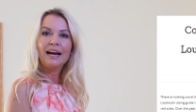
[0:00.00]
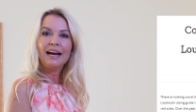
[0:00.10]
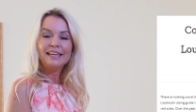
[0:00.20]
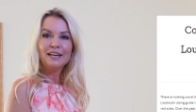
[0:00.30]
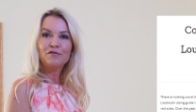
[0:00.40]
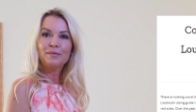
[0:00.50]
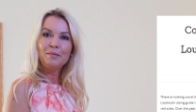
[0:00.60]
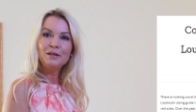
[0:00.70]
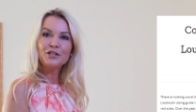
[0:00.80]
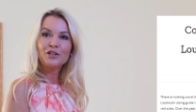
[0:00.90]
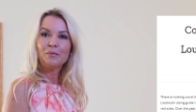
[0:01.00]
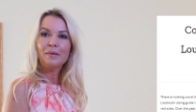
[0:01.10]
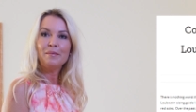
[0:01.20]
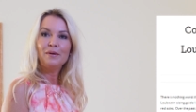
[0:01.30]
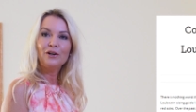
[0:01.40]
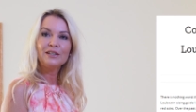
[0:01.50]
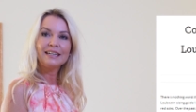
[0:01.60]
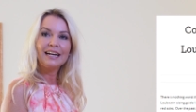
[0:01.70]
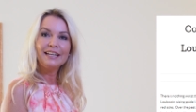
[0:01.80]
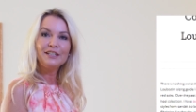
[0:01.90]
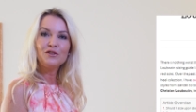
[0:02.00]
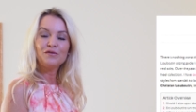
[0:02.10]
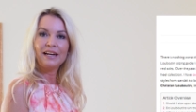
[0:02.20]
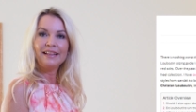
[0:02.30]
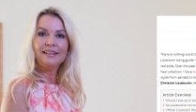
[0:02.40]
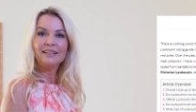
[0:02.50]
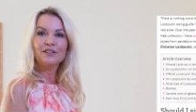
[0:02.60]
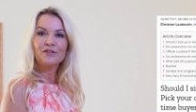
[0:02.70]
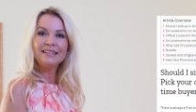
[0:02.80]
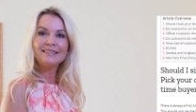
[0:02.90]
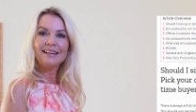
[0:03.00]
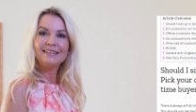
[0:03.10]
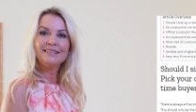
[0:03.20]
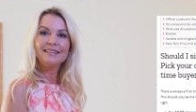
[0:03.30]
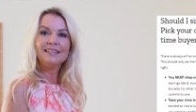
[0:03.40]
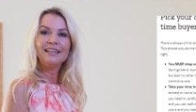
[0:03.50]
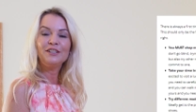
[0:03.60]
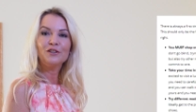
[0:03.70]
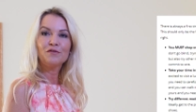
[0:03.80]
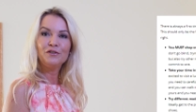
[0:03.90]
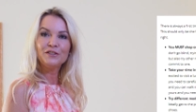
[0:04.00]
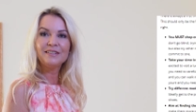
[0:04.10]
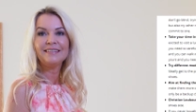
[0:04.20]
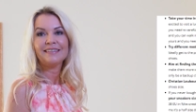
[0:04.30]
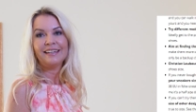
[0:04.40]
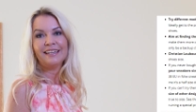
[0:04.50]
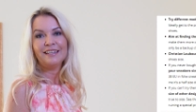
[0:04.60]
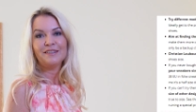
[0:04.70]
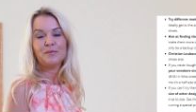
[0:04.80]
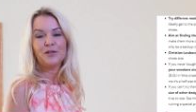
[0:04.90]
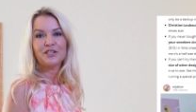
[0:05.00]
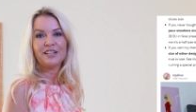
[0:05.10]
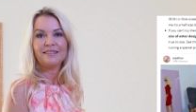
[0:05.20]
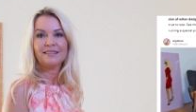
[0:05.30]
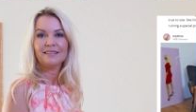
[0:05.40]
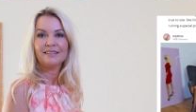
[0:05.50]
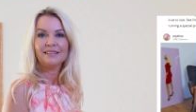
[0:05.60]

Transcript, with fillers: I have published on my blog a guide to finding the right sizing in your first Designer Heels purchase.